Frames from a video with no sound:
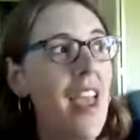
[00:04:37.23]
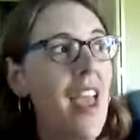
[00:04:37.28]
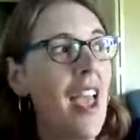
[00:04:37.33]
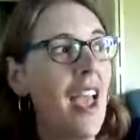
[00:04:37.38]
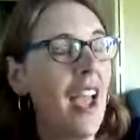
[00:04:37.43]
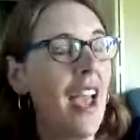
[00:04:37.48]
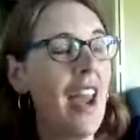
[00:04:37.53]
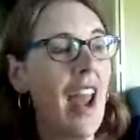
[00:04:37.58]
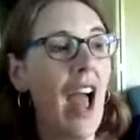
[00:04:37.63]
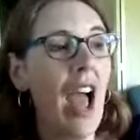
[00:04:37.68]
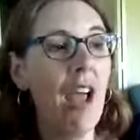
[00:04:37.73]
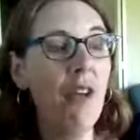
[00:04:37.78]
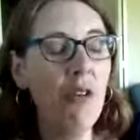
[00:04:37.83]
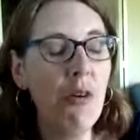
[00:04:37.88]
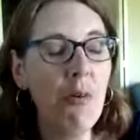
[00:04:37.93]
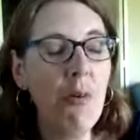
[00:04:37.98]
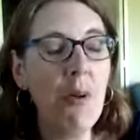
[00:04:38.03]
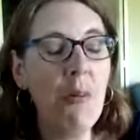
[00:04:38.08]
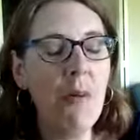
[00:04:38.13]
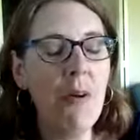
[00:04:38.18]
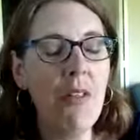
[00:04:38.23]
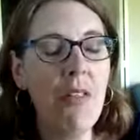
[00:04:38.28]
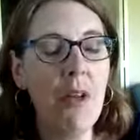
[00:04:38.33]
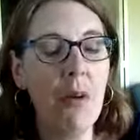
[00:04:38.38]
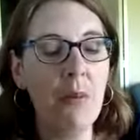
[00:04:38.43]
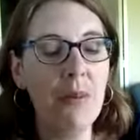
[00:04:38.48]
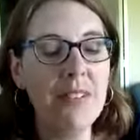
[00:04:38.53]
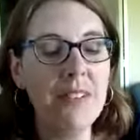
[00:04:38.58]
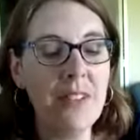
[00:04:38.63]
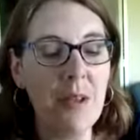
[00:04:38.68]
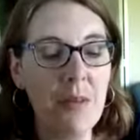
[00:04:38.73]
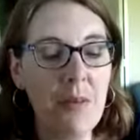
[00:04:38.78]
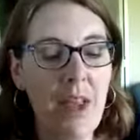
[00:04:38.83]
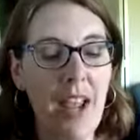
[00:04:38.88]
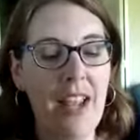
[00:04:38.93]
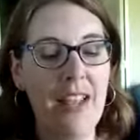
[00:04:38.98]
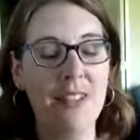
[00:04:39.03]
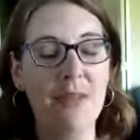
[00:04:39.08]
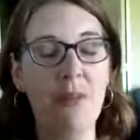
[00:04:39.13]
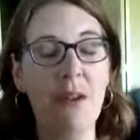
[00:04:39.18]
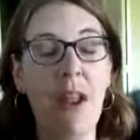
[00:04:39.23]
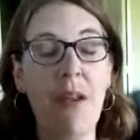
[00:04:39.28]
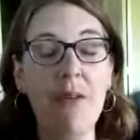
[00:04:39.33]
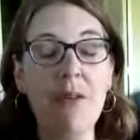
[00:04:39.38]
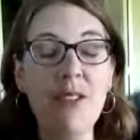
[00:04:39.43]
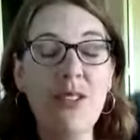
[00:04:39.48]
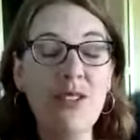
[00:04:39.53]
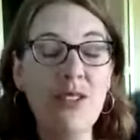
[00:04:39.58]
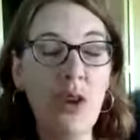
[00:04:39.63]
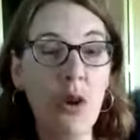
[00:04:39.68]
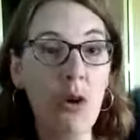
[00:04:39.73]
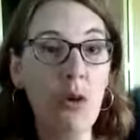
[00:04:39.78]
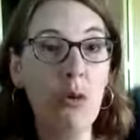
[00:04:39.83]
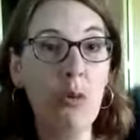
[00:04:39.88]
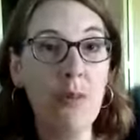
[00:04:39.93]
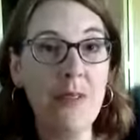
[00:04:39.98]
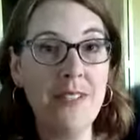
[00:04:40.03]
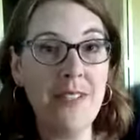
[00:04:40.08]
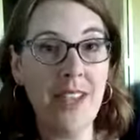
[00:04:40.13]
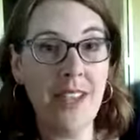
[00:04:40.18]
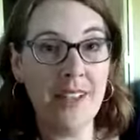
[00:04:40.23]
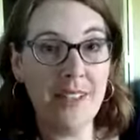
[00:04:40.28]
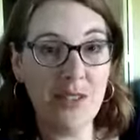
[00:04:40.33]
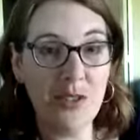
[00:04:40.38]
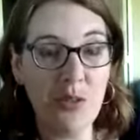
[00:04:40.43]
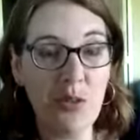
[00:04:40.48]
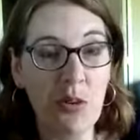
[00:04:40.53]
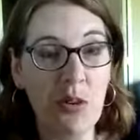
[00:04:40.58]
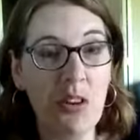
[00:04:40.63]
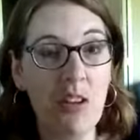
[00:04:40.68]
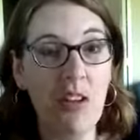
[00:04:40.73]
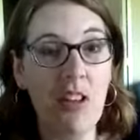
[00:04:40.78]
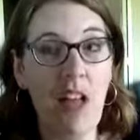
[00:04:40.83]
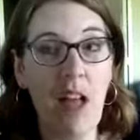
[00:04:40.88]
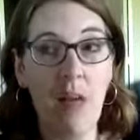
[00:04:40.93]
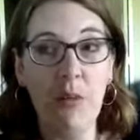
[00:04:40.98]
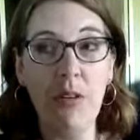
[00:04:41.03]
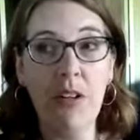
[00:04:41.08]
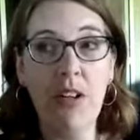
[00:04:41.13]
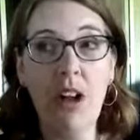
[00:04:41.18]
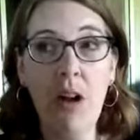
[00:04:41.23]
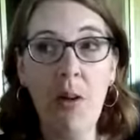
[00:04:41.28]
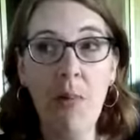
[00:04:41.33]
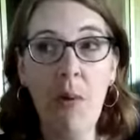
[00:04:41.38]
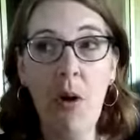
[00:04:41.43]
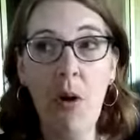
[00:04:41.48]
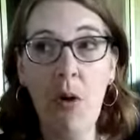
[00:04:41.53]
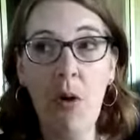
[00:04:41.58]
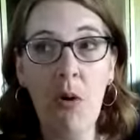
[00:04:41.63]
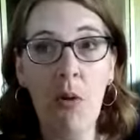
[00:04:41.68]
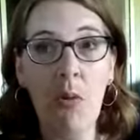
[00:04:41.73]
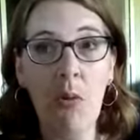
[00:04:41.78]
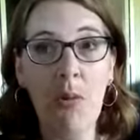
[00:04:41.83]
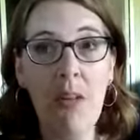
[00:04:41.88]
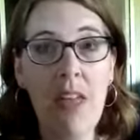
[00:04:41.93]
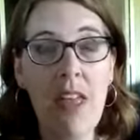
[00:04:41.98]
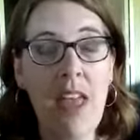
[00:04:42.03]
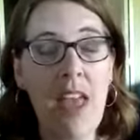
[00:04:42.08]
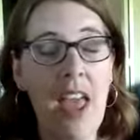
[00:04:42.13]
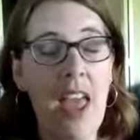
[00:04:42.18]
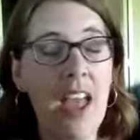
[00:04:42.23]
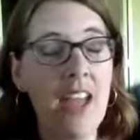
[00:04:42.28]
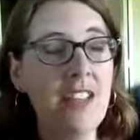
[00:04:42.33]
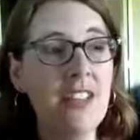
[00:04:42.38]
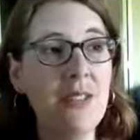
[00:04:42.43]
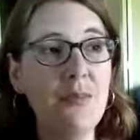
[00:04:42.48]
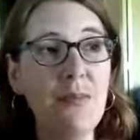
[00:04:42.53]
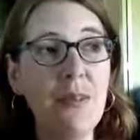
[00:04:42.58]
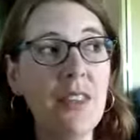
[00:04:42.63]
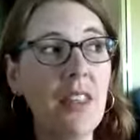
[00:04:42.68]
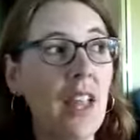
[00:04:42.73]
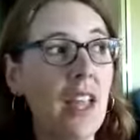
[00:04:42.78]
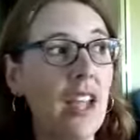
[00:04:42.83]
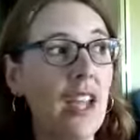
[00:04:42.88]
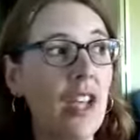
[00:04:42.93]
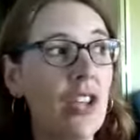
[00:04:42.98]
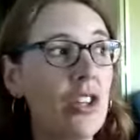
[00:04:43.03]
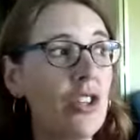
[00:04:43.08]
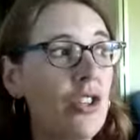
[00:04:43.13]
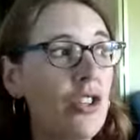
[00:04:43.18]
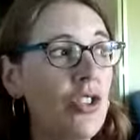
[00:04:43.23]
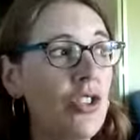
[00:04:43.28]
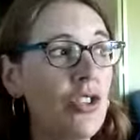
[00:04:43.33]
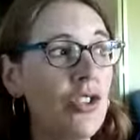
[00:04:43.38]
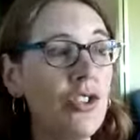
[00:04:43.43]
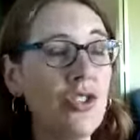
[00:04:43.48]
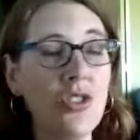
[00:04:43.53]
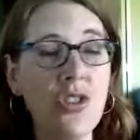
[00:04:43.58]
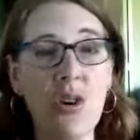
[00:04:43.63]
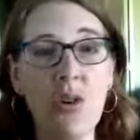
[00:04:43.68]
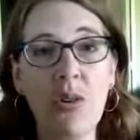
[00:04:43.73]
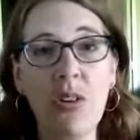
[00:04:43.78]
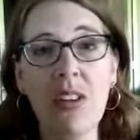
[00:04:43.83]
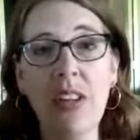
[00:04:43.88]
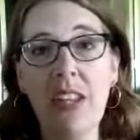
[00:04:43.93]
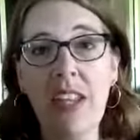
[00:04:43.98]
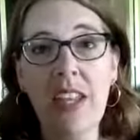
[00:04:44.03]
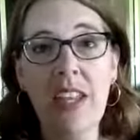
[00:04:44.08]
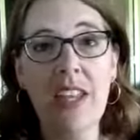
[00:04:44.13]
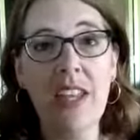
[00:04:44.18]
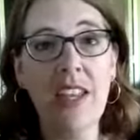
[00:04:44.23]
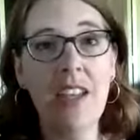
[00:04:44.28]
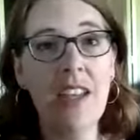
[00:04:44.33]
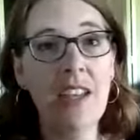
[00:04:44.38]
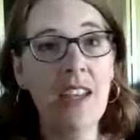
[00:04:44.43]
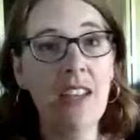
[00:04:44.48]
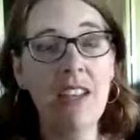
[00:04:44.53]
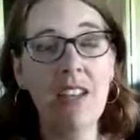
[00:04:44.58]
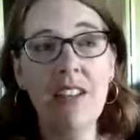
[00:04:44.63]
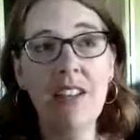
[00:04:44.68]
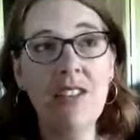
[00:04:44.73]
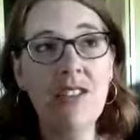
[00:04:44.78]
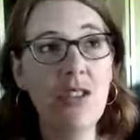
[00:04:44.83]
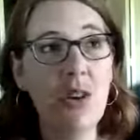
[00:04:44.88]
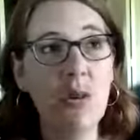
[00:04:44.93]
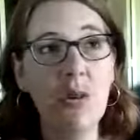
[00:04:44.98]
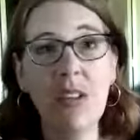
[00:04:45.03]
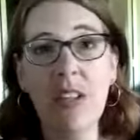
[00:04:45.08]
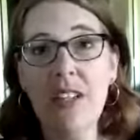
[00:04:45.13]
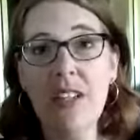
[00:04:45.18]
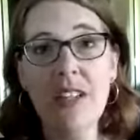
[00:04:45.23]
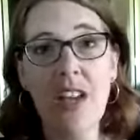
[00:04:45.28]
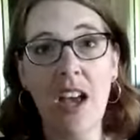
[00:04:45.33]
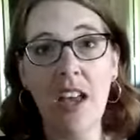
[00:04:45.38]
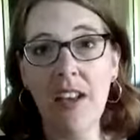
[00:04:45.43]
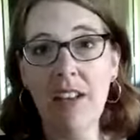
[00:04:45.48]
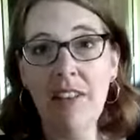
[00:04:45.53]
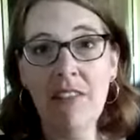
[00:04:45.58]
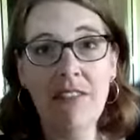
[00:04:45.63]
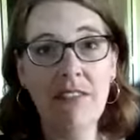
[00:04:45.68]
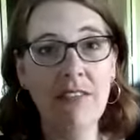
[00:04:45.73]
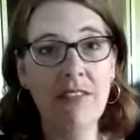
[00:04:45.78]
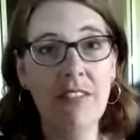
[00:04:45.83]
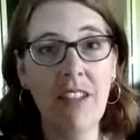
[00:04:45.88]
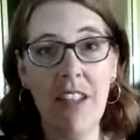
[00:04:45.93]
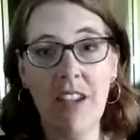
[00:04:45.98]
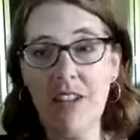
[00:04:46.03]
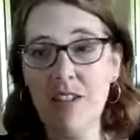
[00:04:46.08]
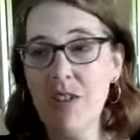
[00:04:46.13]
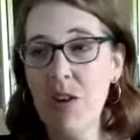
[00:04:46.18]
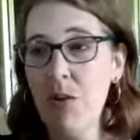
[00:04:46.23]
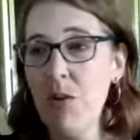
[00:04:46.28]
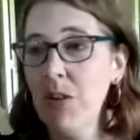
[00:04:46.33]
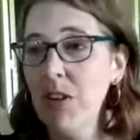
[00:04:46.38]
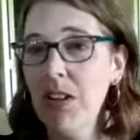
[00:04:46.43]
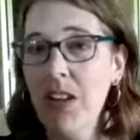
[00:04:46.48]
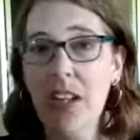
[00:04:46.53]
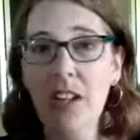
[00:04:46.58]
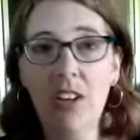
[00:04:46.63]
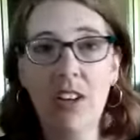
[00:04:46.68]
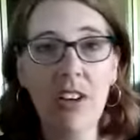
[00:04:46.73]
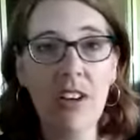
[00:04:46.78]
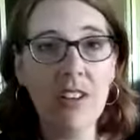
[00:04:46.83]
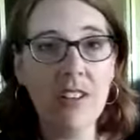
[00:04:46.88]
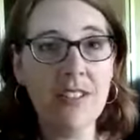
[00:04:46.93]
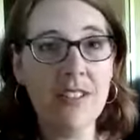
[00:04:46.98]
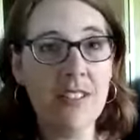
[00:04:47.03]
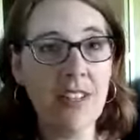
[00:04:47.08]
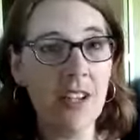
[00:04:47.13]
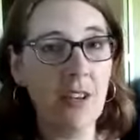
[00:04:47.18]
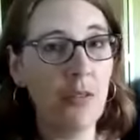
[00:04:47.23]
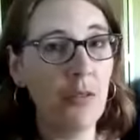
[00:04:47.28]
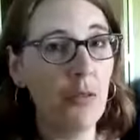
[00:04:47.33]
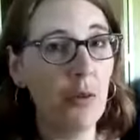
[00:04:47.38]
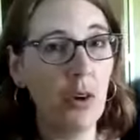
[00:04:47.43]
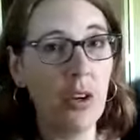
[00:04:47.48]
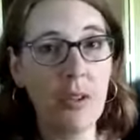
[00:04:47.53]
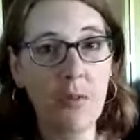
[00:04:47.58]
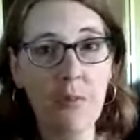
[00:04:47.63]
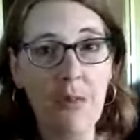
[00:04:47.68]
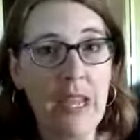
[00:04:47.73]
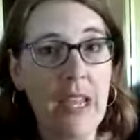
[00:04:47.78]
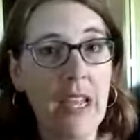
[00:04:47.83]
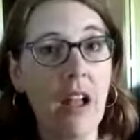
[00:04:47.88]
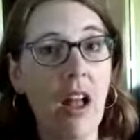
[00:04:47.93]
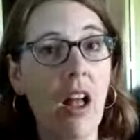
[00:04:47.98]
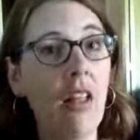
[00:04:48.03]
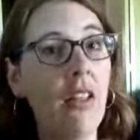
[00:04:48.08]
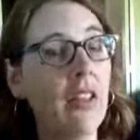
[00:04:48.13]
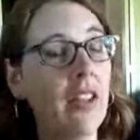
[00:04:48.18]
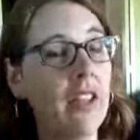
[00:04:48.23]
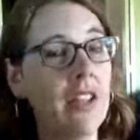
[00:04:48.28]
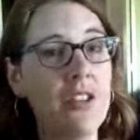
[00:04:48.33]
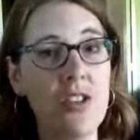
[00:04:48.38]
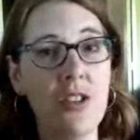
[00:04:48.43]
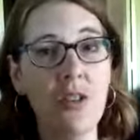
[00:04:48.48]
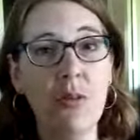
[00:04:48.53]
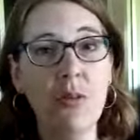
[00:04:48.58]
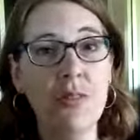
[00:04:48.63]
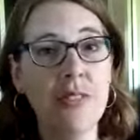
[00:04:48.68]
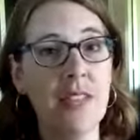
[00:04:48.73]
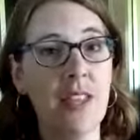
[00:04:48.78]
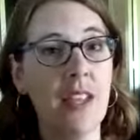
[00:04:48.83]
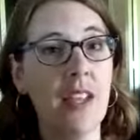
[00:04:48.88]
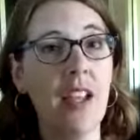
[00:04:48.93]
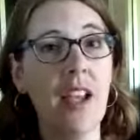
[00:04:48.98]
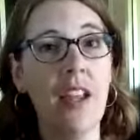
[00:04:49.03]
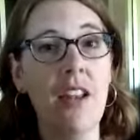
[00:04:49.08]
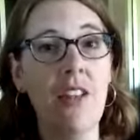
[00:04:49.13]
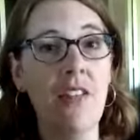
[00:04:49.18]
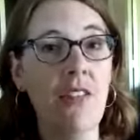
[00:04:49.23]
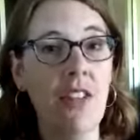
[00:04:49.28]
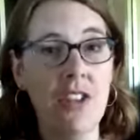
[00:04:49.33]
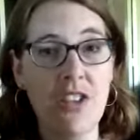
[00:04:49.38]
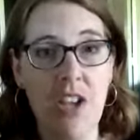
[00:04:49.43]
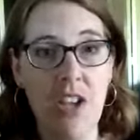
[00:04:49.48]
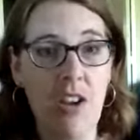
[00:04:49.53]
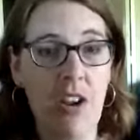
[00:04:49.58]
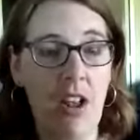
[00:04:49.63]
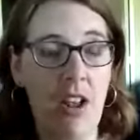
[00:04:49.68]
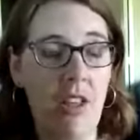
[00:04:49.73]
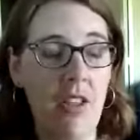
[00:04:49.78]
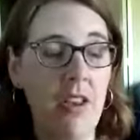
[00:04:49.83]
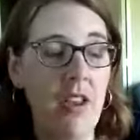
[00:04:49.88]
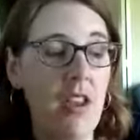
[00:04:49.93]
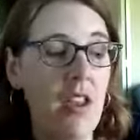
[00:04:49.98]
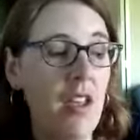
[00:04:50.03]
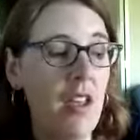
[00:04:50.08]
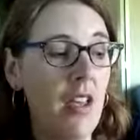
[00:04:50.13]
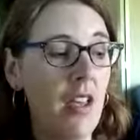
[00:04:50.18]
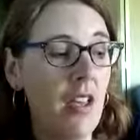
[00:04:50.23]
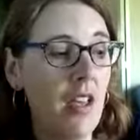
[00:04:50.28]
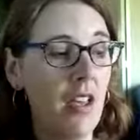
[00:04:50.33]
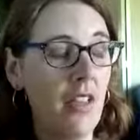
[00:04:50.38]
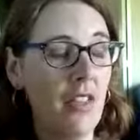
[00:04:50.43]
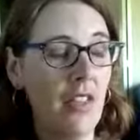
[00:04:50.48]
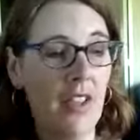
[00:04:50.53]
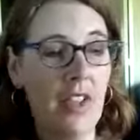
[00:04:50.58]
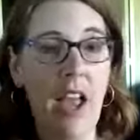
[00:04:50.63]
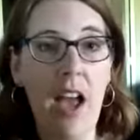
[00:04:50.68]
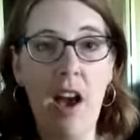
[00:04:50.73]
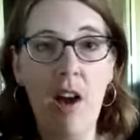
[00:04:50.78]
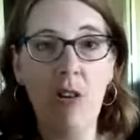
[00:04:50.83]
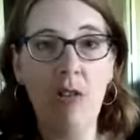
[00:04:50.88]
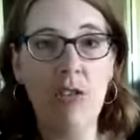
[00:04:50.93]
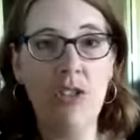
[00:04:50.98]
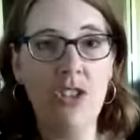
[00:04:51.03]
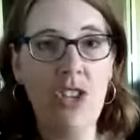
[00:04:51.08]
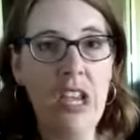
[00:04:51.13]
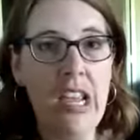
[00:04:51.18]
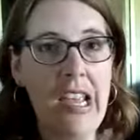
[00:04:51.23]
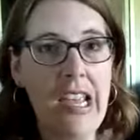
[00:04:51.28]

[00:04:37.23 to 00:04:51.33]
And I remember there were some nights when I was so busy at school, I would come home and just be like totally done, like totally cooked, stick a fork in me. All I could do was like kind of veg out on the couch.